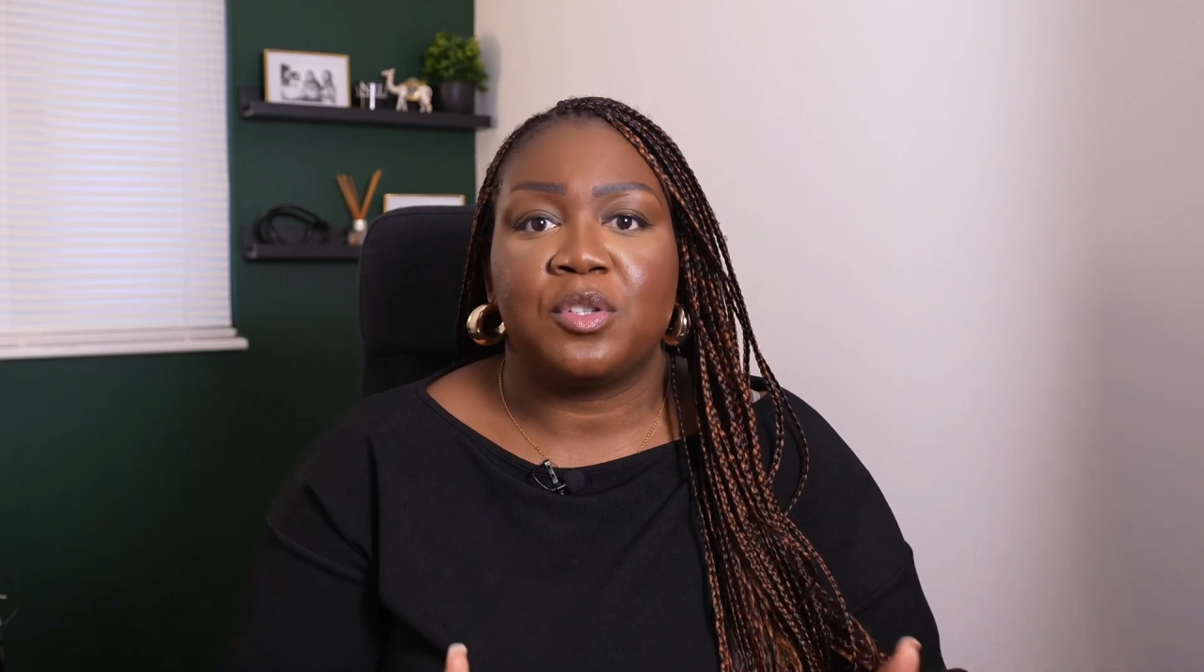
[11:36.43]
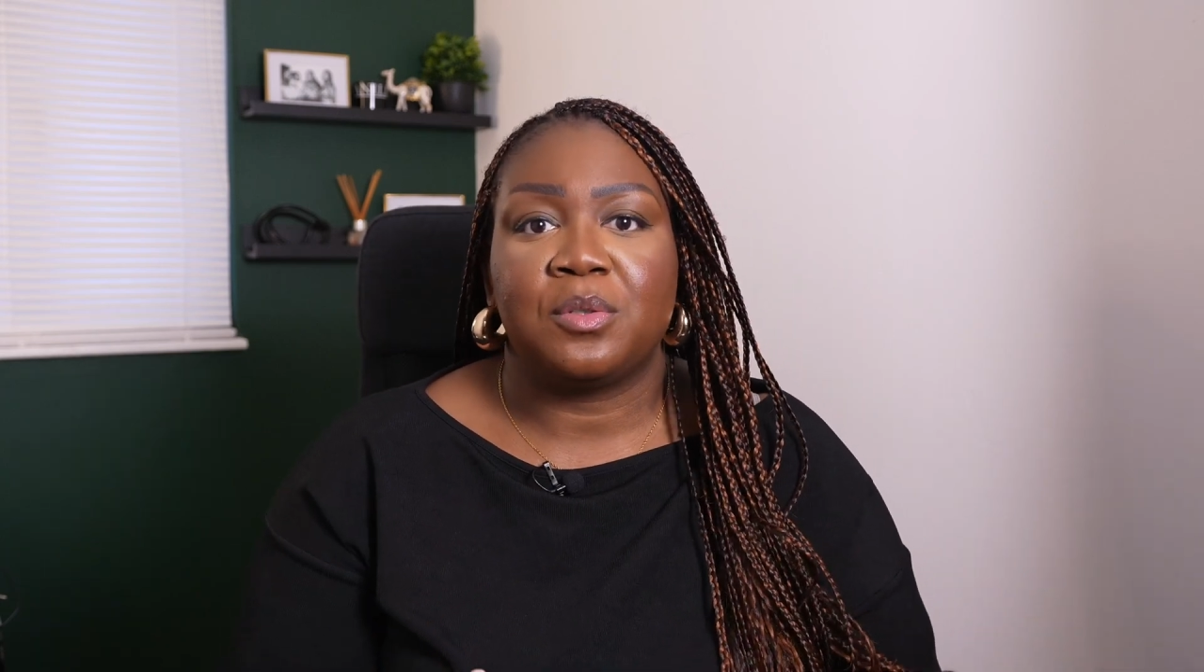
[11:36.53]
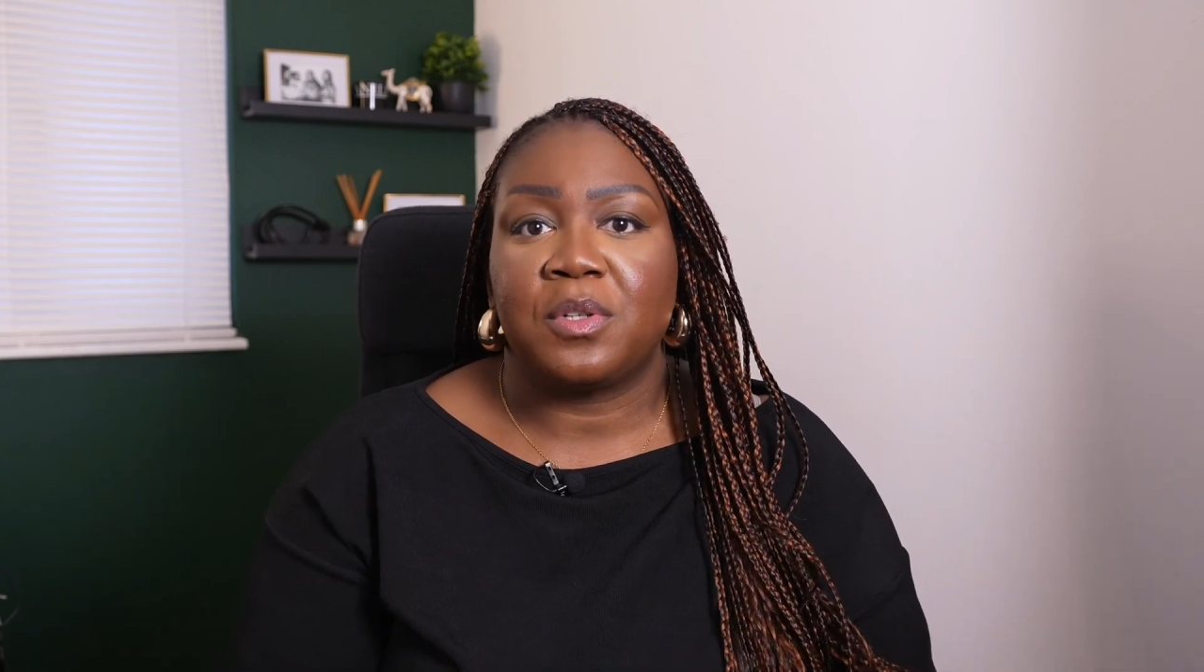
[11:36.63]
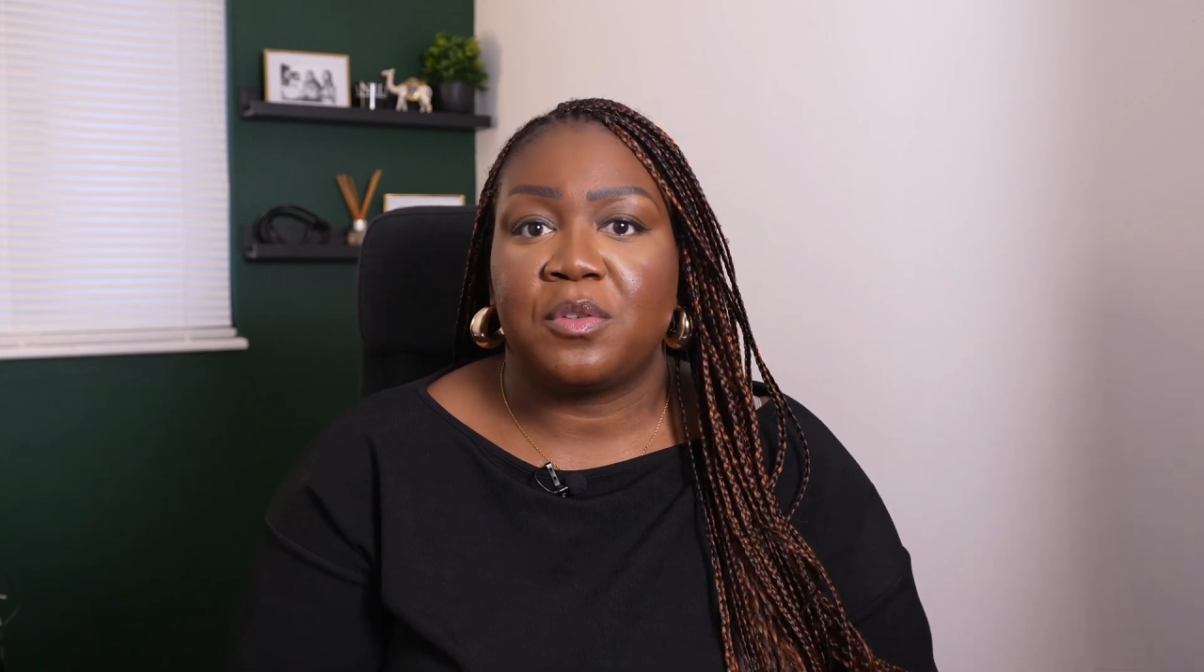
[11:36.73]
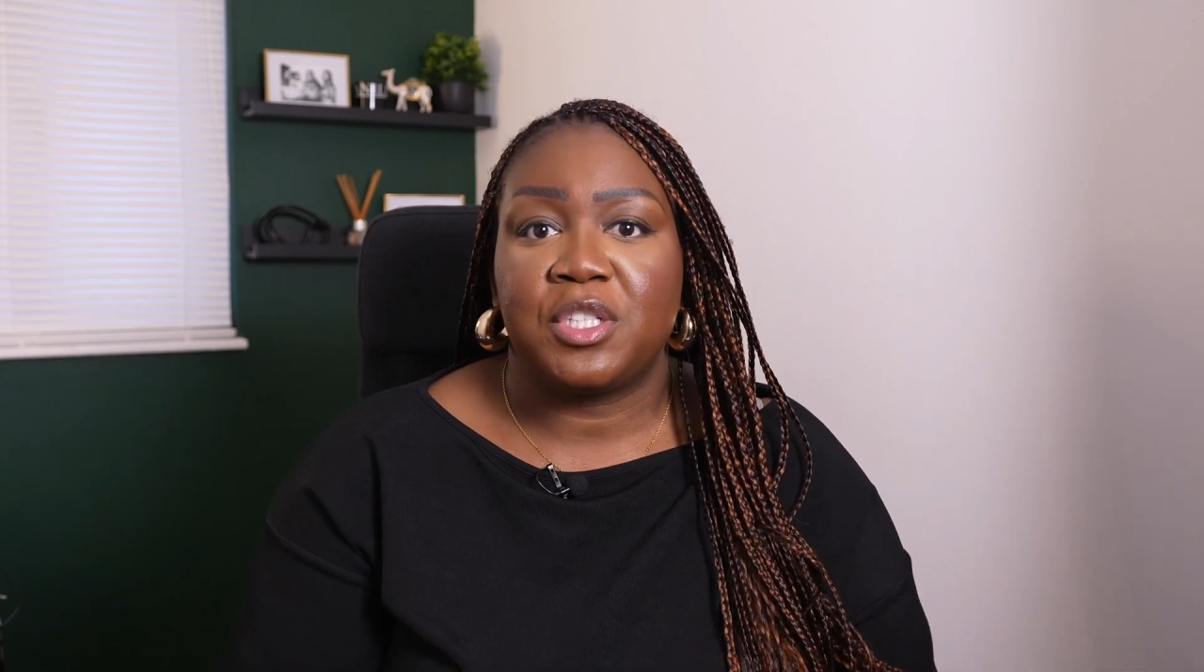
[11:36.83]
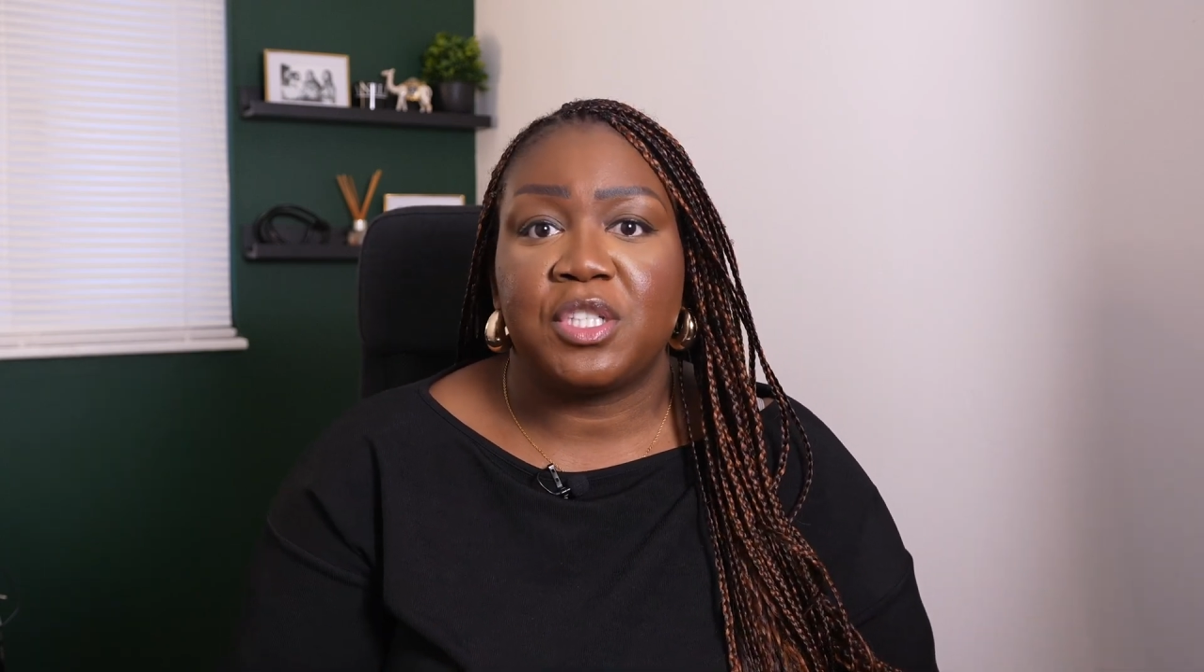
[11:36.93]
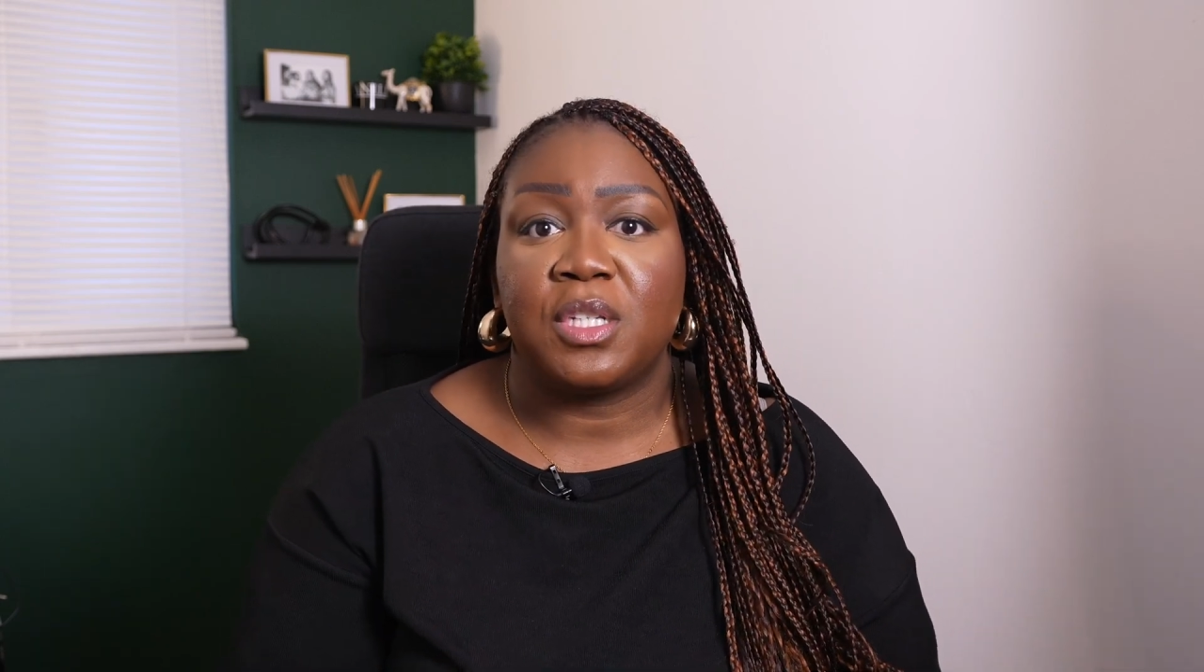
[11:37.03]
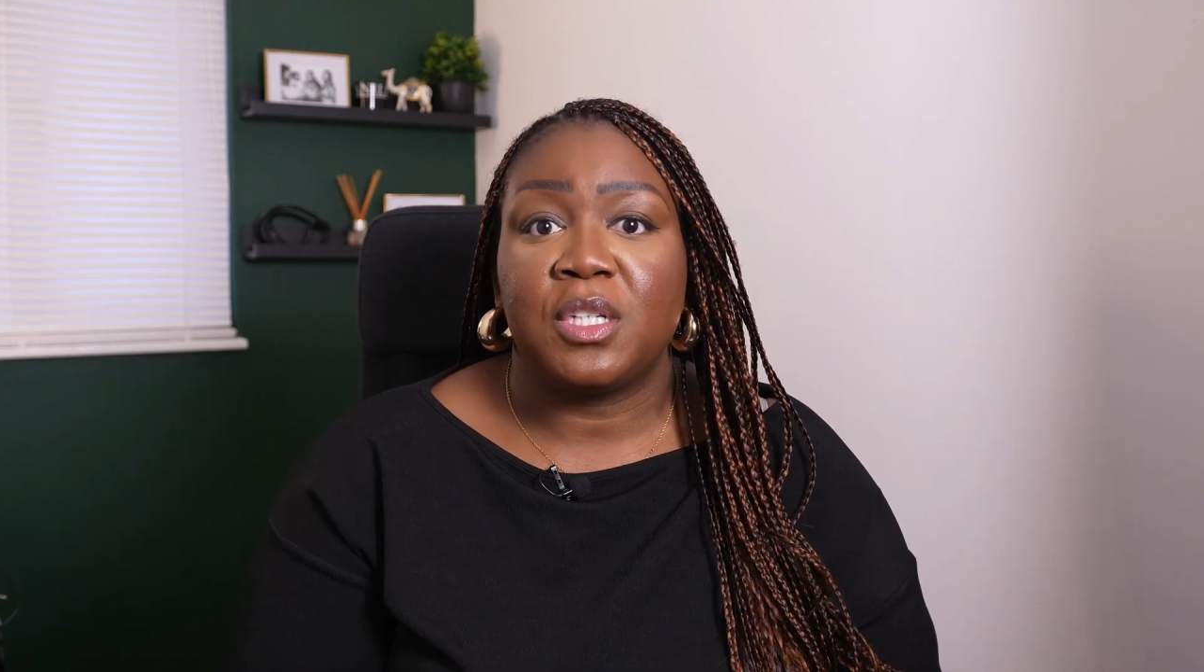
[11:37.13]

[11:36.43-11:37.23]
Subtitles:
you're a Christian.